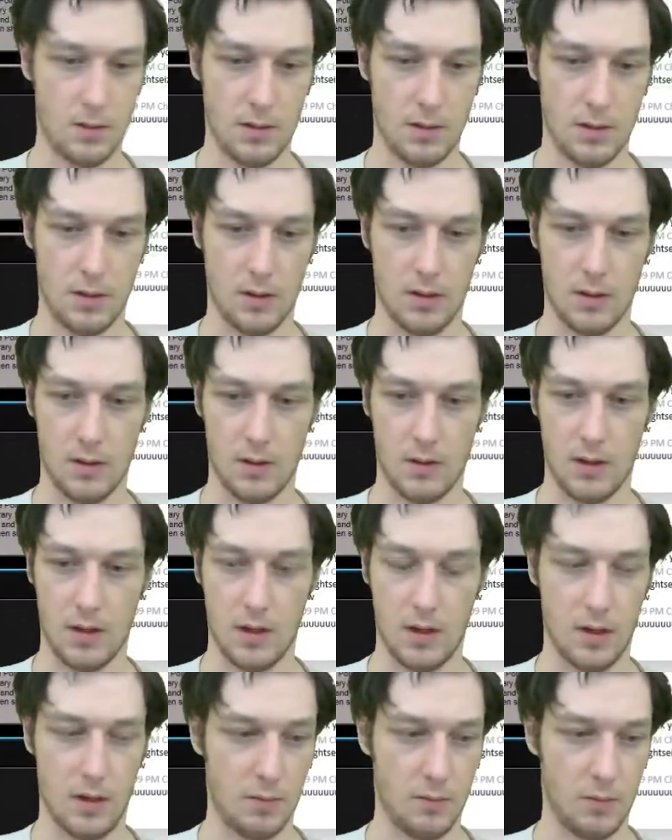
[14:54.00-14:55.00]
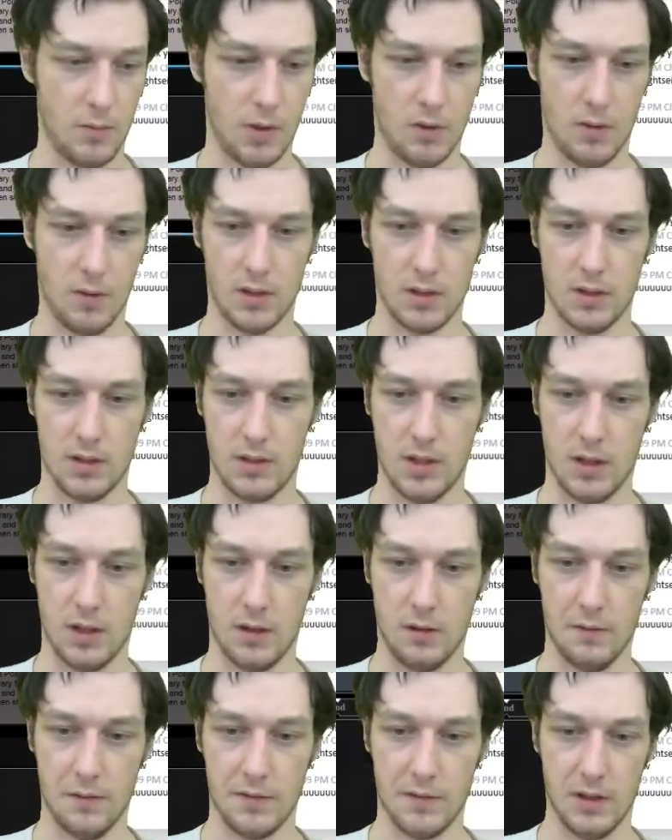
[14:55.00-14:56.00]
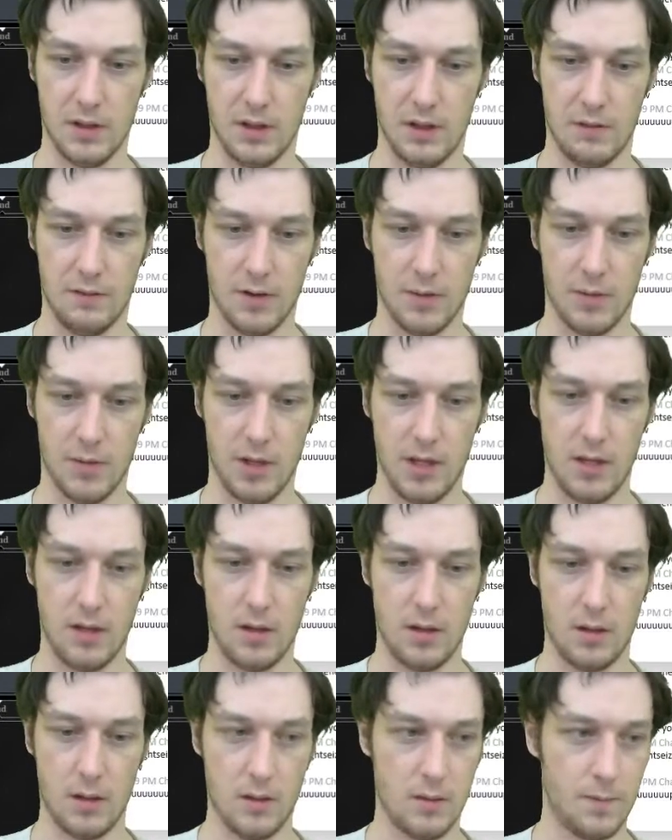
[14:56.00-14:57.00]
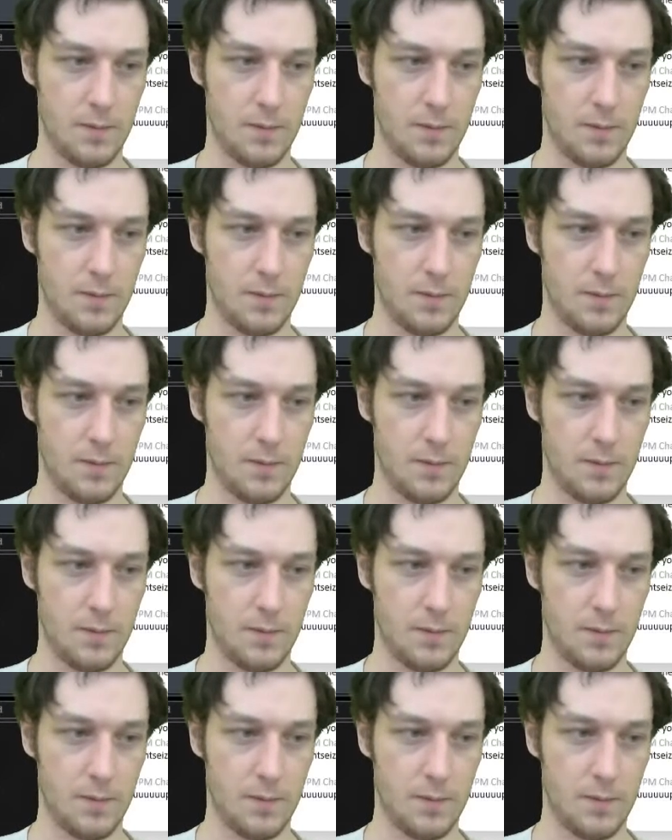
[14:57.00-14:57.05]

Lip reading: And I am going to delve to leave up Leak.